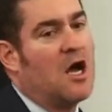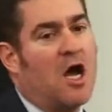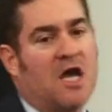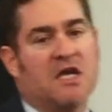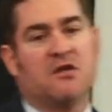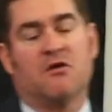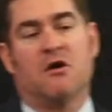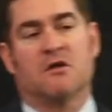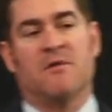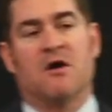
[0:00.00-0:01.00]
Uh, he
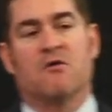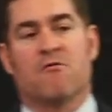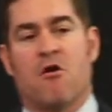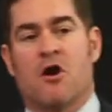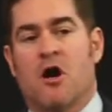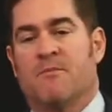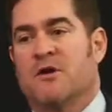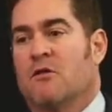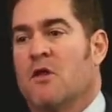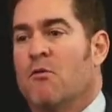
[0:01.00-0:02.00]
talked about growing up
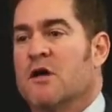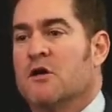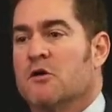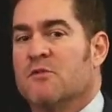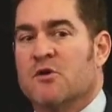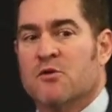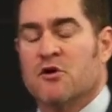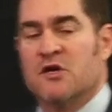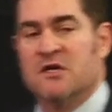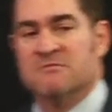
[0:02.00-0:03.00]
in a low income
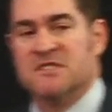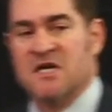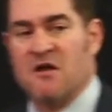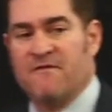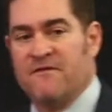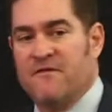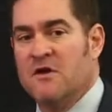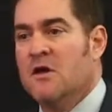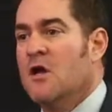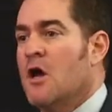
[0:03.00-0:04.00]
community himself,
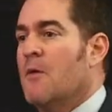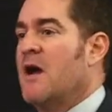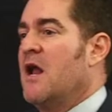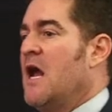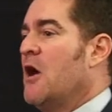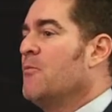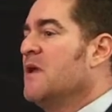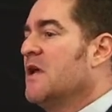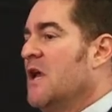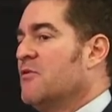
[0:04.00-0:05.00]
about how
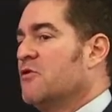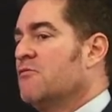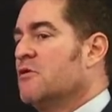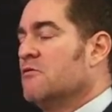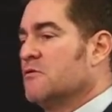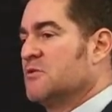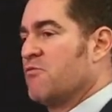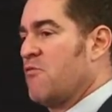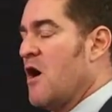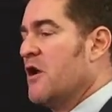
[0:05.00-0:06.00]
being able to endorse
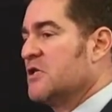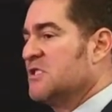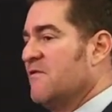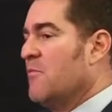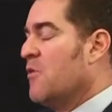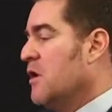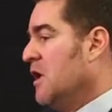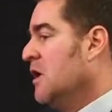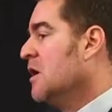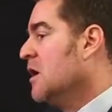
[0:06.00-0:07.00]
products for
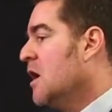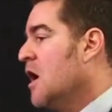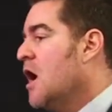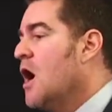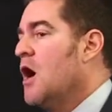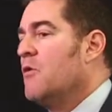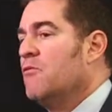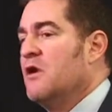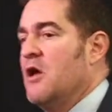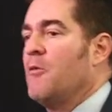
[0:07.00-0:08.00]
money uh,
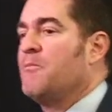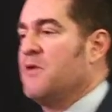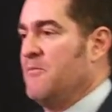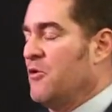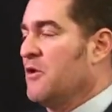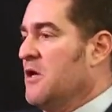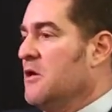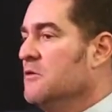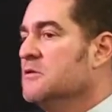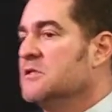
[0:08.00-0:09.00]
would help people get
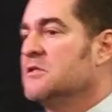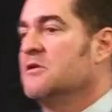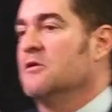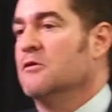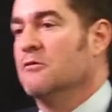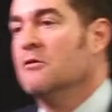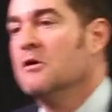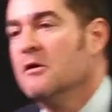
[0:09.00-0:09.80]
used to